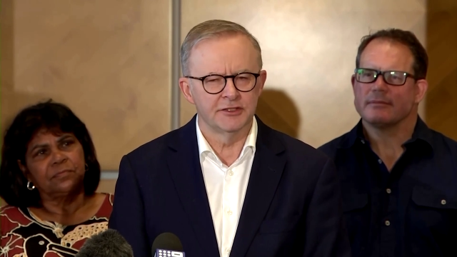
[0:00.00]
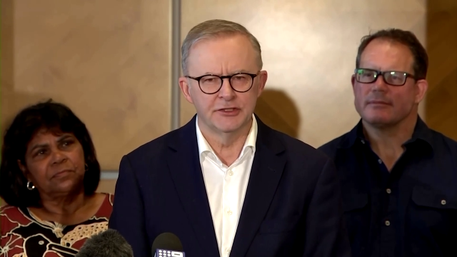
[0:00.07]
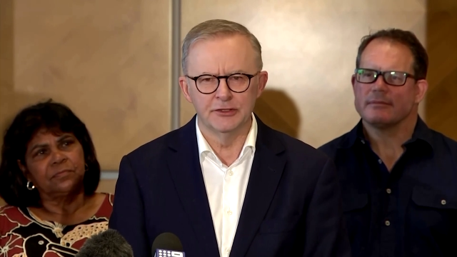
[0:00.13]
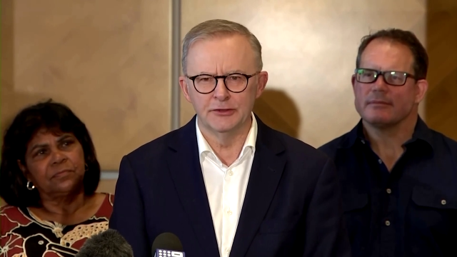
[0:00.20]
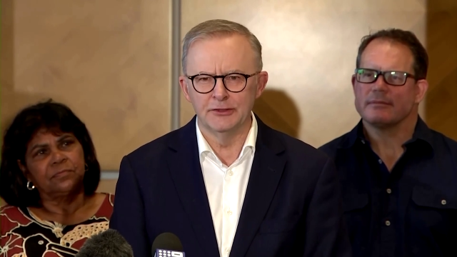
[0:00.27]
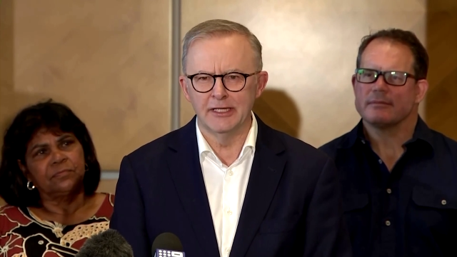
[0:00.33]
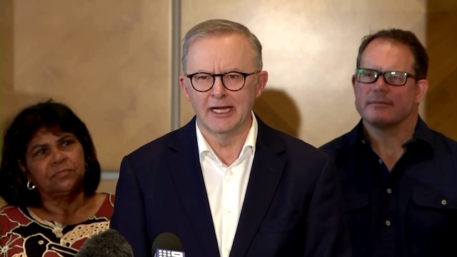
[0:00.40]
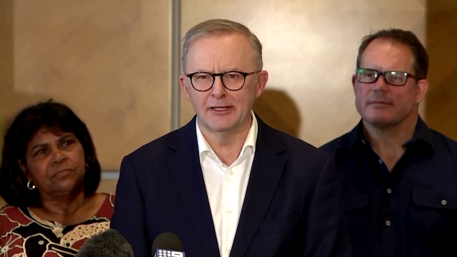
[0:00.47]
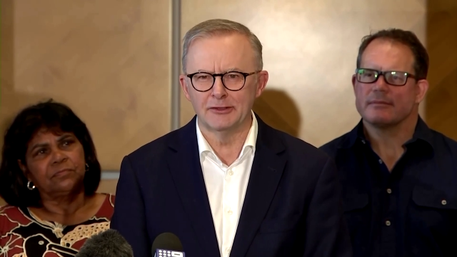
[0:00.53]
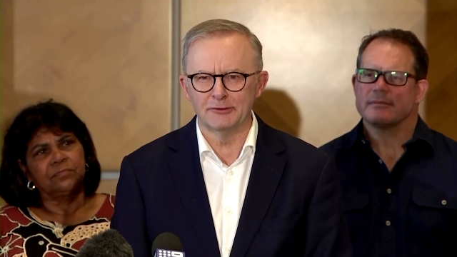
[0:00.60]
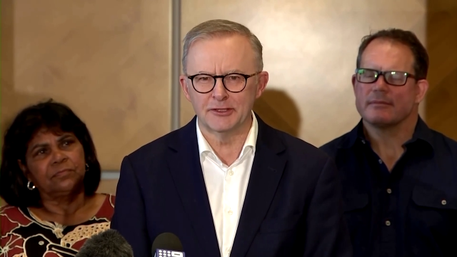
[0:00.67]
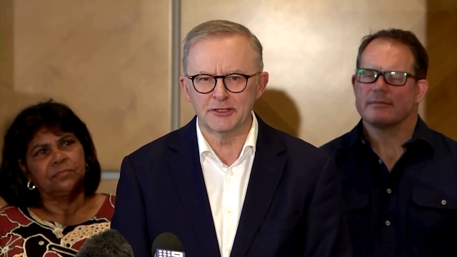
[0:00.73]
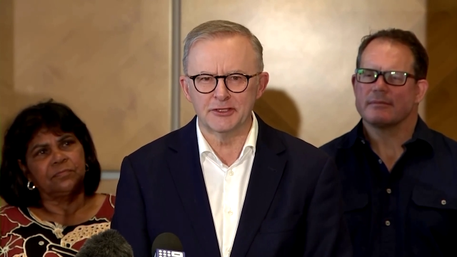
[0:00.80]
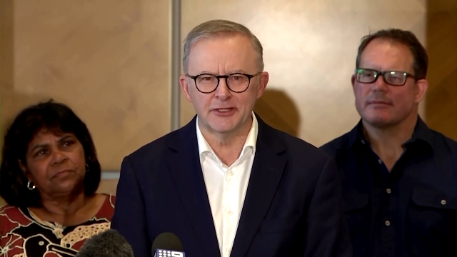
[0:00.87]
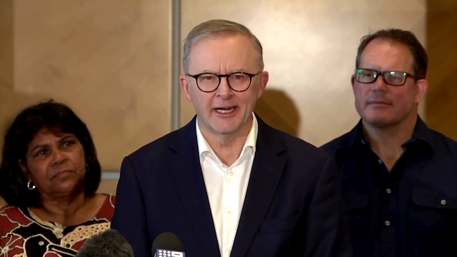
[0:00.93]
Speaker 1: to younger
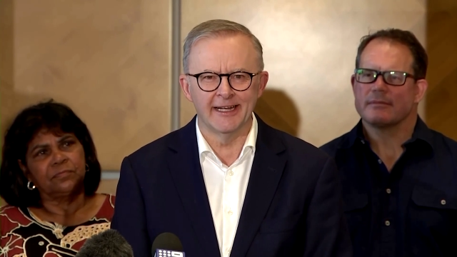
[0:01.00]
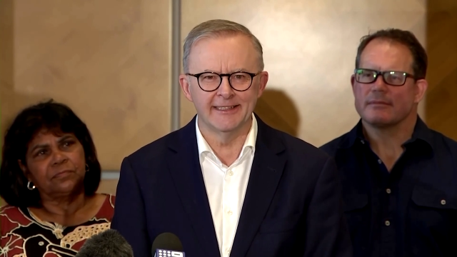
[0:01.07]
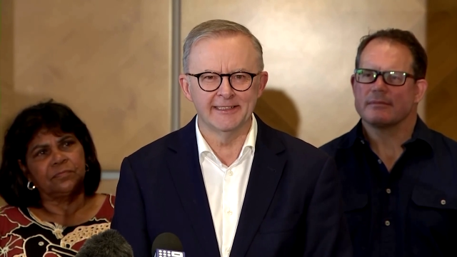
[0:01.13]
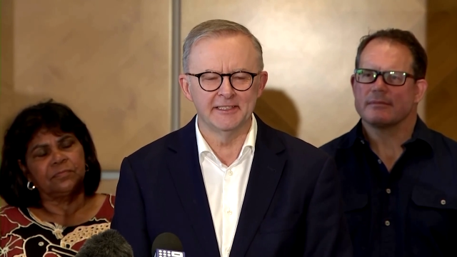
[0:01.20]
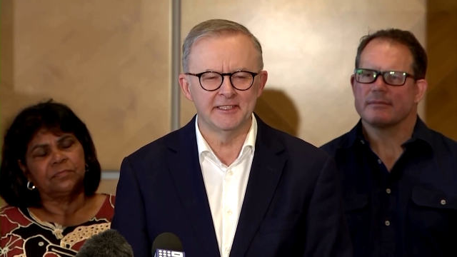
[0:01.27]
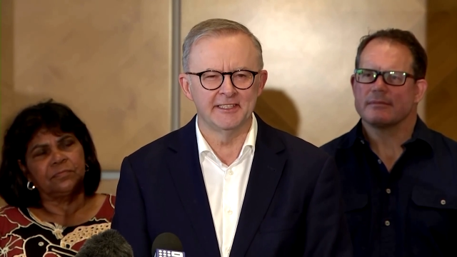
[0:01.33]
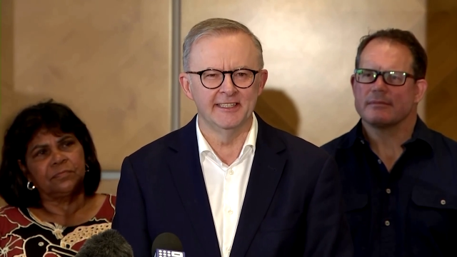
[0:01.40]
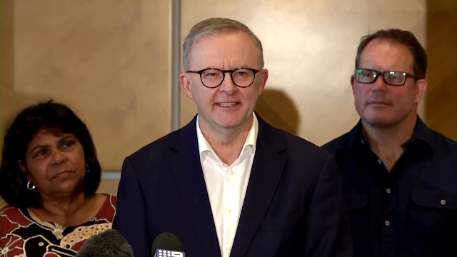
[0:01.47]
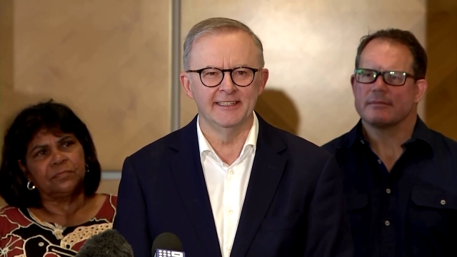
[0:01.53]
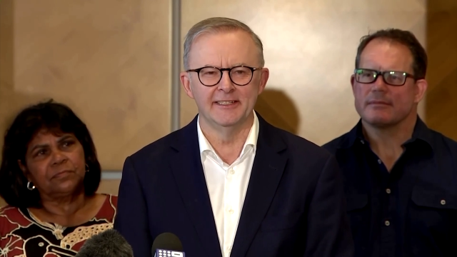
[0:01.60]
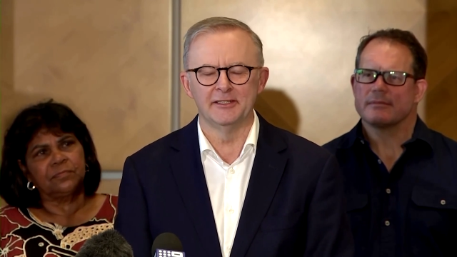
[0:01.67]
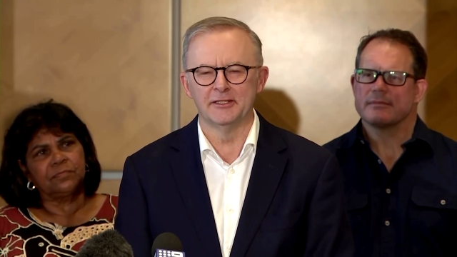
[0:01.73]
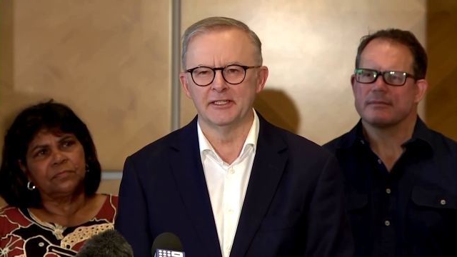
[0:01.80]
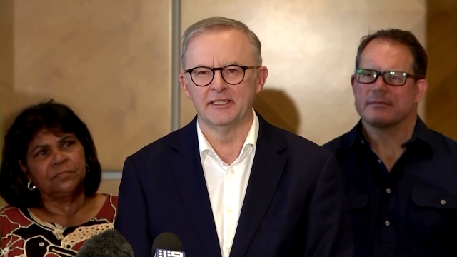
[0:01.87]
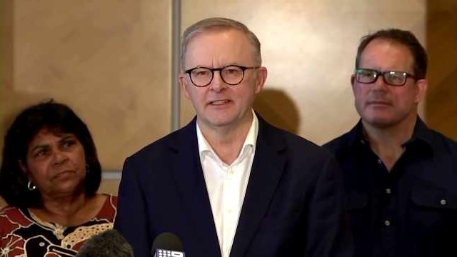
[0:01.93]
Australians, and
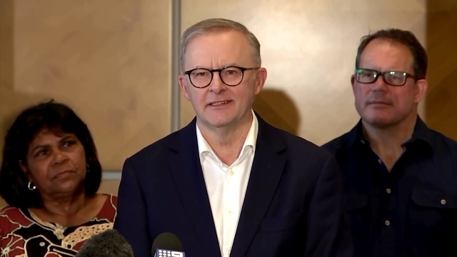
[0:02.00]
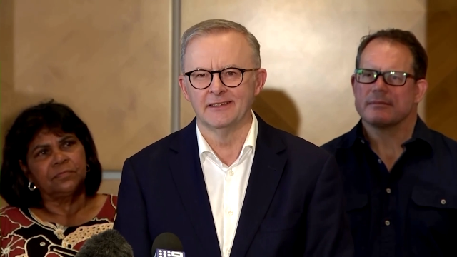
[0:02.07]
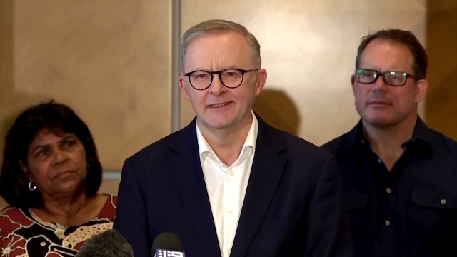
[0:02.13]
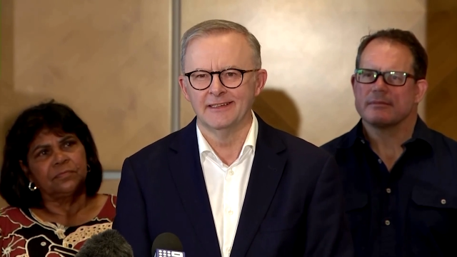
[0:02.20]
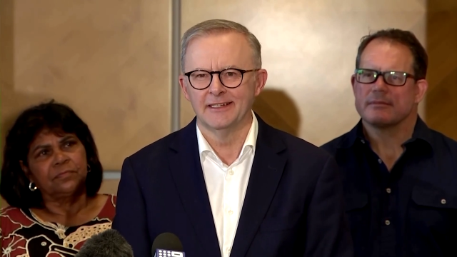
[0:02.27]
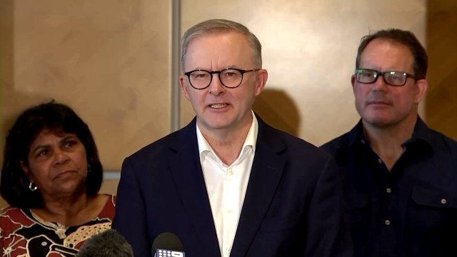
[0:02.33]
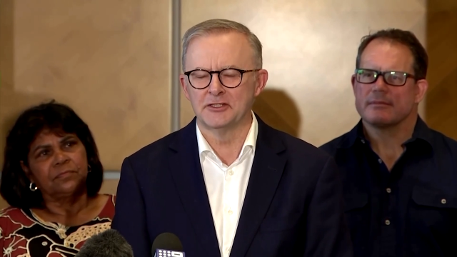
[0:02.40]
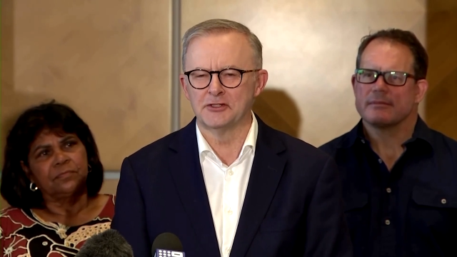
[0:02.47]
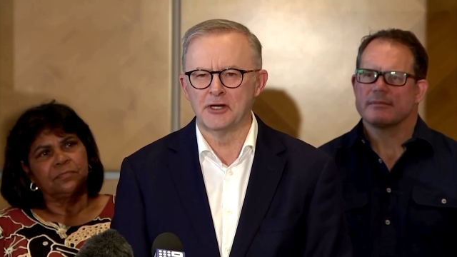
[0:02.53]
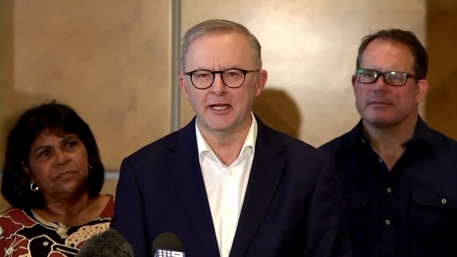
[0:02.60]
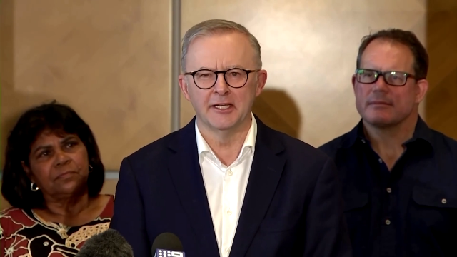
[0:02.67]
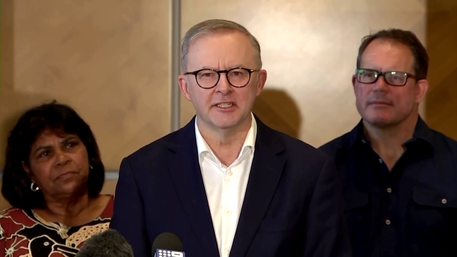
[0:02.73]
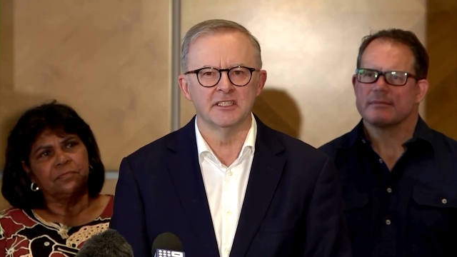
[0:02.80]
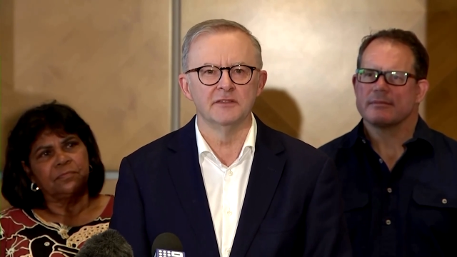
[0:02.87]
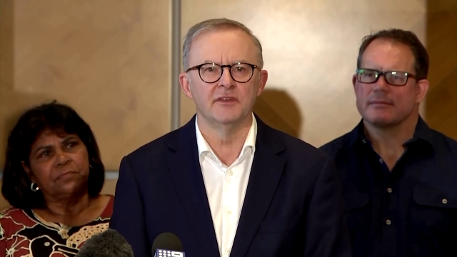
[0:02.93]
indeed
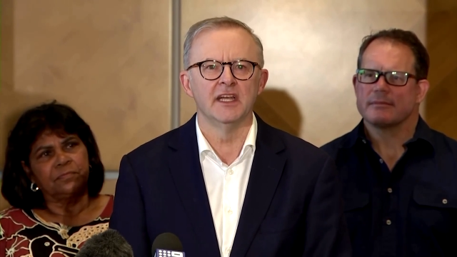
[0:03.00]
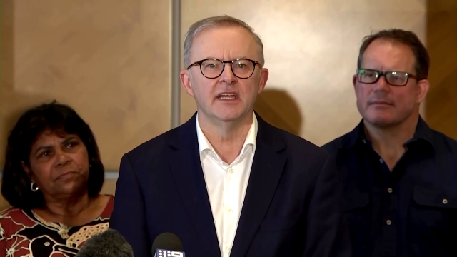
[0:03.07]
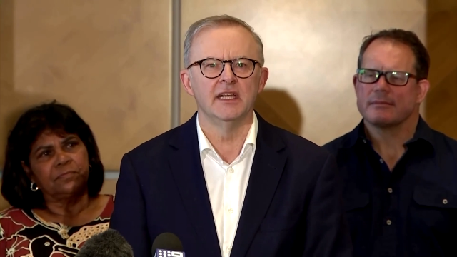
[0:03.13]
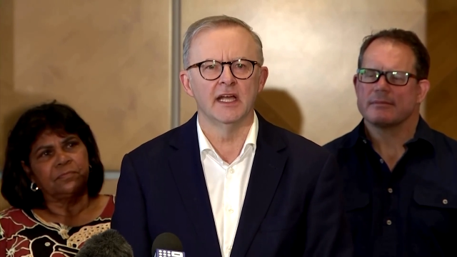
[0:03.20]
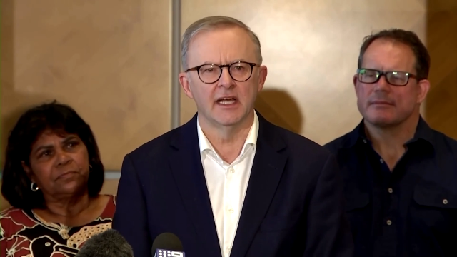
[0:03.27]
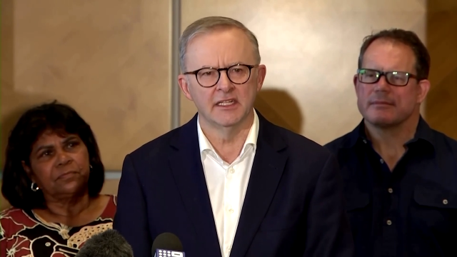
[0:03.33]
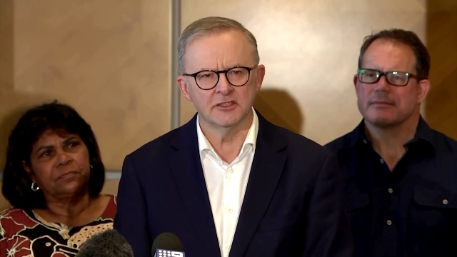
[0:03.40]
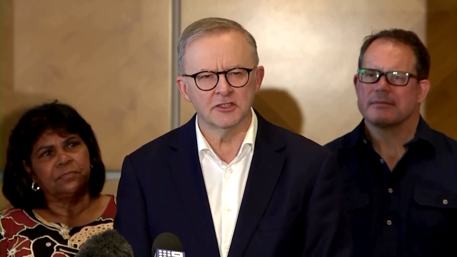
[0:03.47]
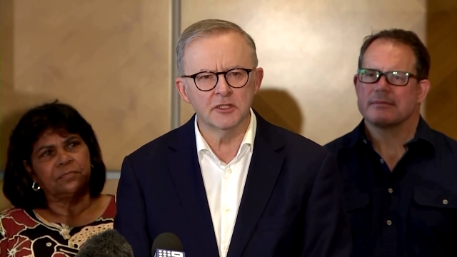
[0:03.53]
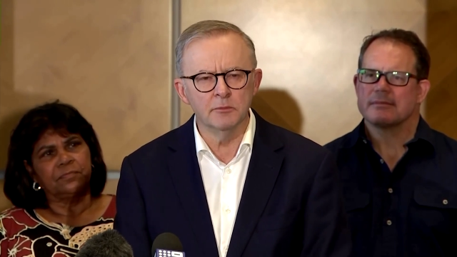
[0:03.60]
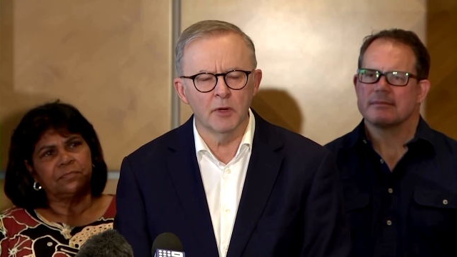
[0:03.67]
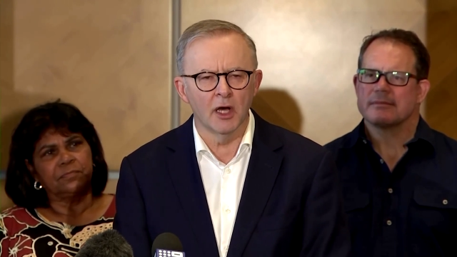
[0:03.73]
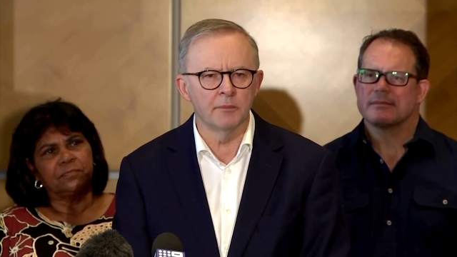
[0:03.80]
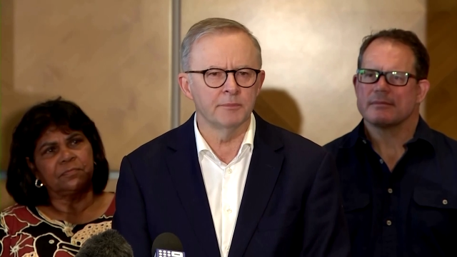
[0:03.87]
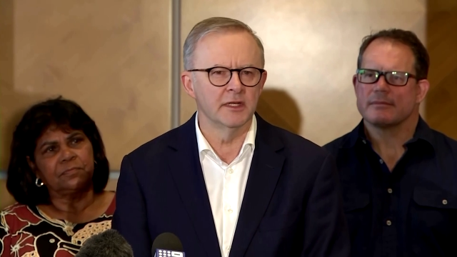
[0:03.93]
Australians of any age who
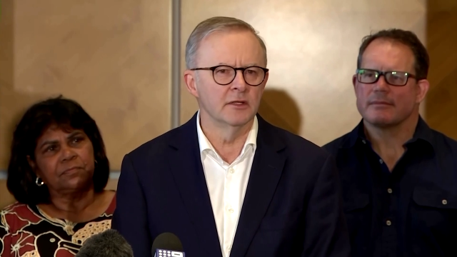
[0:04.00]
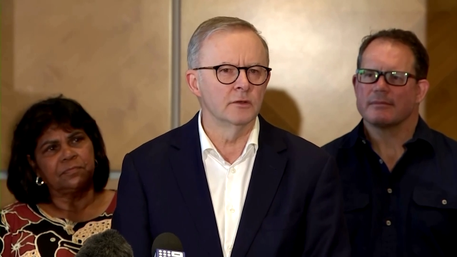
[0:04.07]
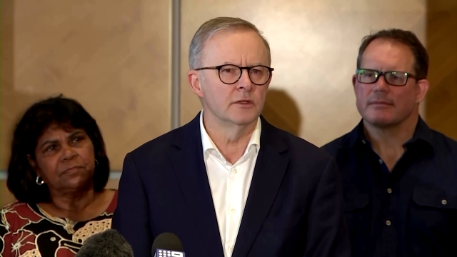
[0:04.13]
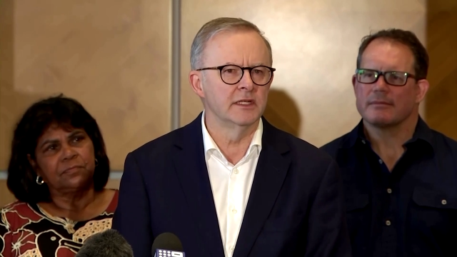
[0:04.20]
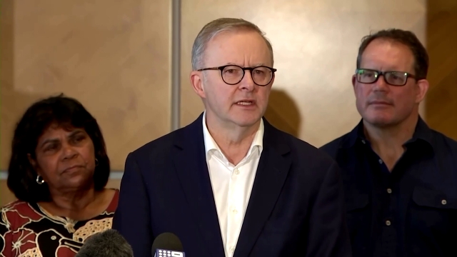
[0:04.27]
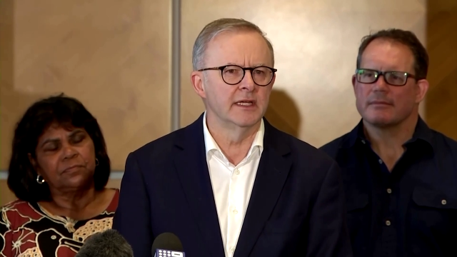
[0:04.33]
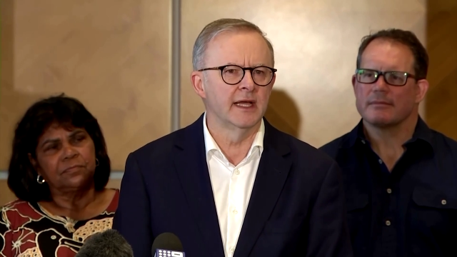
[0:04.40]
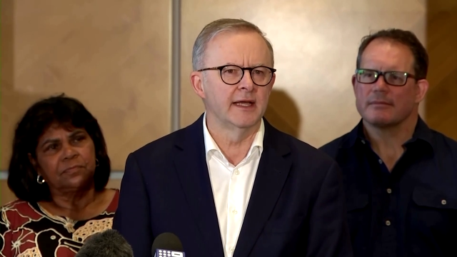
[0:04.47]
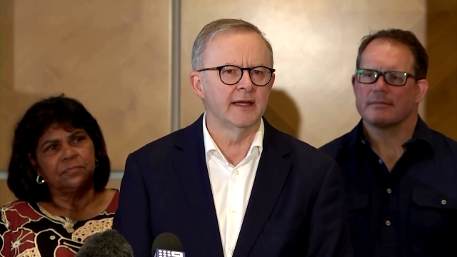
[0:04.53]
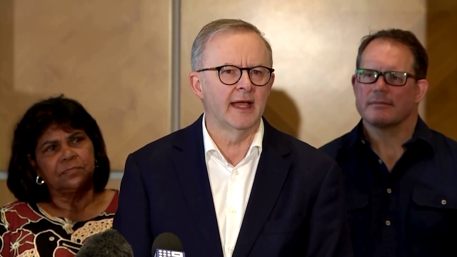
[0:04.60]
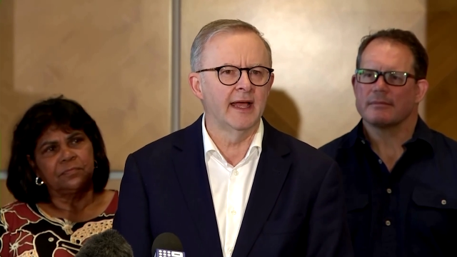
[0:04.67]
might be looking at,